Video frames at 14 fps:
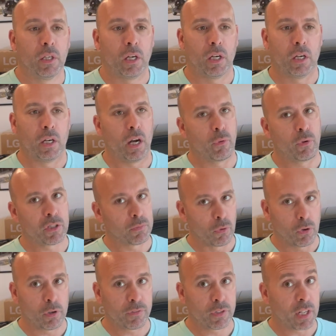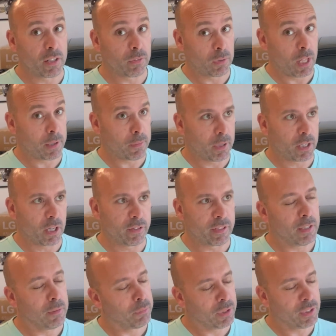I wish more of you guys would like my
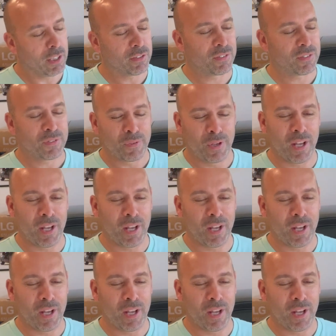content, but that's